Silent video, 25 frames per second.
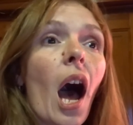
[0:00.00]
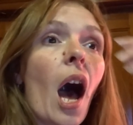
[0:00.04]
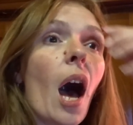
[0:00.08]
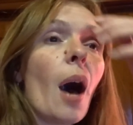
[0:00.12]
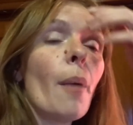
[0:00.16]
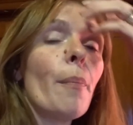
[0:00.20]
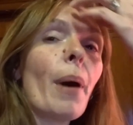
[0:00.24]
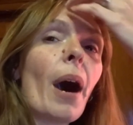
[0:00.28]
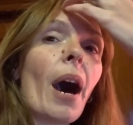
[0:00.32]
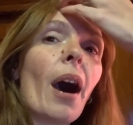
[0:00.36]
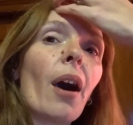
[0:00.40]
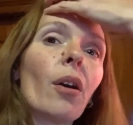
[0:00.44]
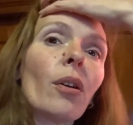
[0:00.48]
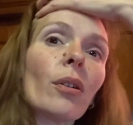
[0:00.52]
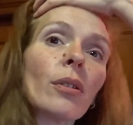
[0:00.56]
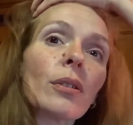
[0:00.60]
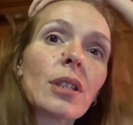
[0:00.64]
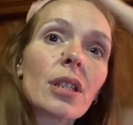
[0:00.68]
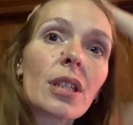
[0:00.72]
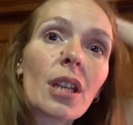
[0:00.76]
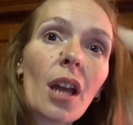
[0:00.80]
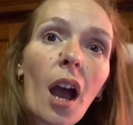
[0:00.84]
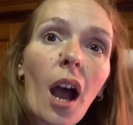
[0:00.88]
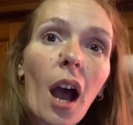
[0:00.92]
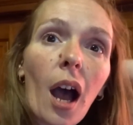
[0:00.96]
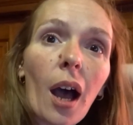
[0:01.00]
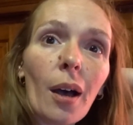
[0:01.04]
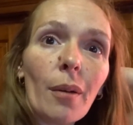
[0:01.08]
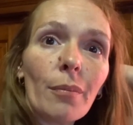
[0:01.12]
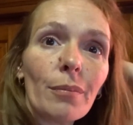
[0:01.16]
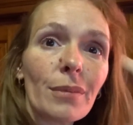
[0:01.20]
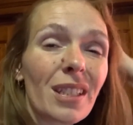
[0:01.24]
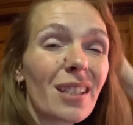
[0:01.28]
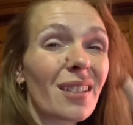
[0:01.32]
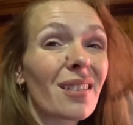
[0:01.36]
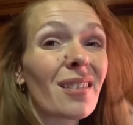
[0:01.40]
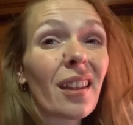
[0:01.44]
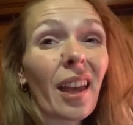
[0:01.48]
about um,
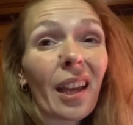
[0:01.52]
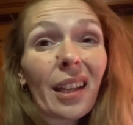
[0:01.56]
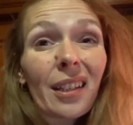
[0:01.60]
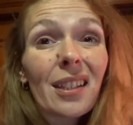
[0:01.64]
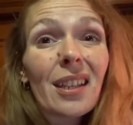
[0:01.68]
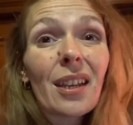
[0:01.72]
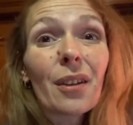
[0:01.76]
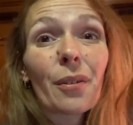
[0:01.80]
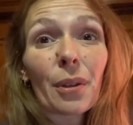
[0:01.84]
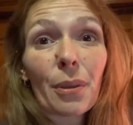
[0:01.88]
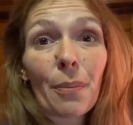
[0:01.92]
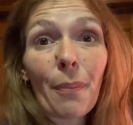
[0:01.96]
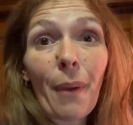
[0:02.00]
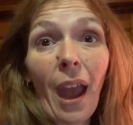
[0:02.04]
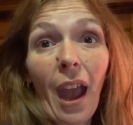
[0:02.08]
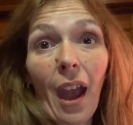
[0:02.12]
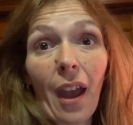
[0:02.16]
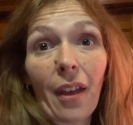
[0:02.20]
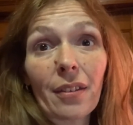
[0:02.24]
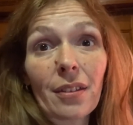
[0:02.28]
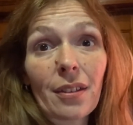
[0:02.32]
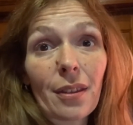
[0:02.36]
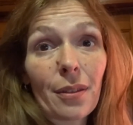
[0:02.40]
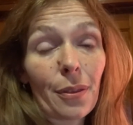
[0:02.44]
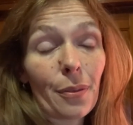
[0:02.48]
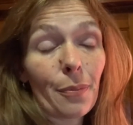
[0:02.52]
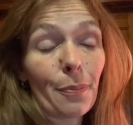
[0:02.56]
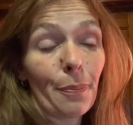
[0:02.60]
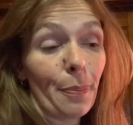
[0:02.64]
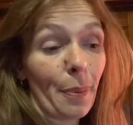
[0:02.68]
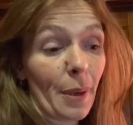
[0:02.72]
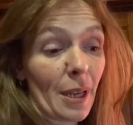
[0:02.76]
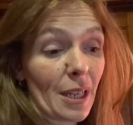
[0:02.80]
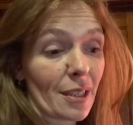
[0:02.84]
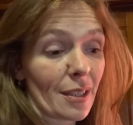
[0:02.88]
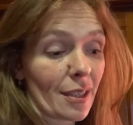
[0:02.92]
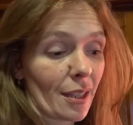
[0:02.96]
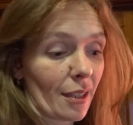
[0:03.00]
dyslexia with math,
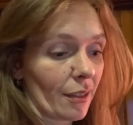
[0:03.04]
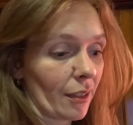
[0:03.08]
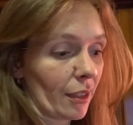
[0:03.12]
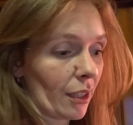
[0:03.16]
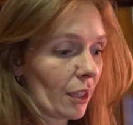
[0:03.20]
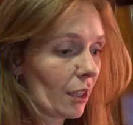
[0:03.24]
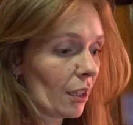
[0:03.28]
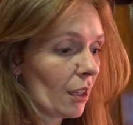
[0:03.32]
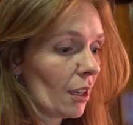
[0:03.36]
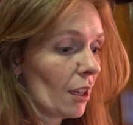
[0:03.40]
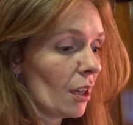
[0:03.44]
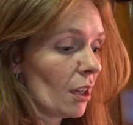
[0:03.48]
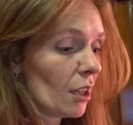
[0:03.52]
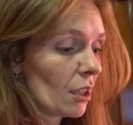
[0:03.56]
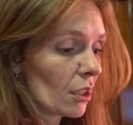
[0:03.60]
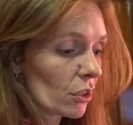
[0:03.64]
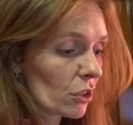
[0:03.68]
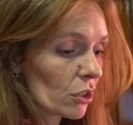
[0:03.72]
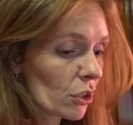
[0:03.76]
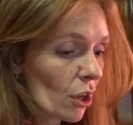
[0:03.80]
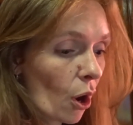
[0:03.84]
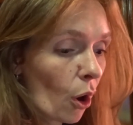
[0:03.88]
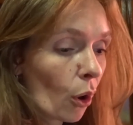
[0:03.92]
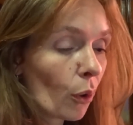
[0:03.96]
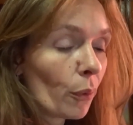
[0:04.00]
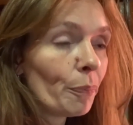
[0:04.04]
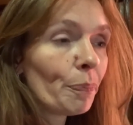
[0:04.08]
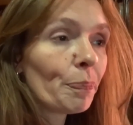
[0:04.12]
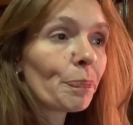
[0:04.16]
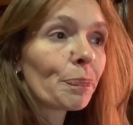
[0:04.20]
basically. So